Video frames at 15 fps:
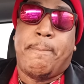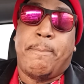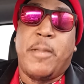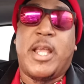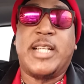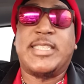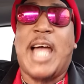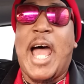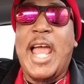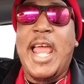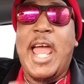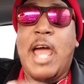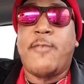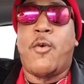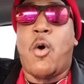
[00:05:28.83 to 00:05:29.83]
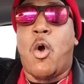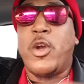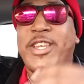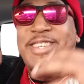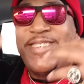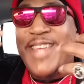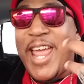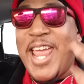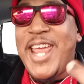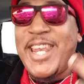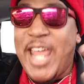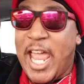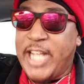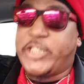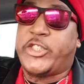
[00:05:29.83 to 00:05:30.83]
Because I have
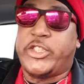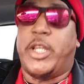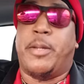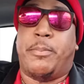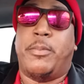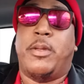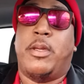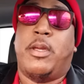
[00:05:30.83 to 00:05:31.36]
ordained headship.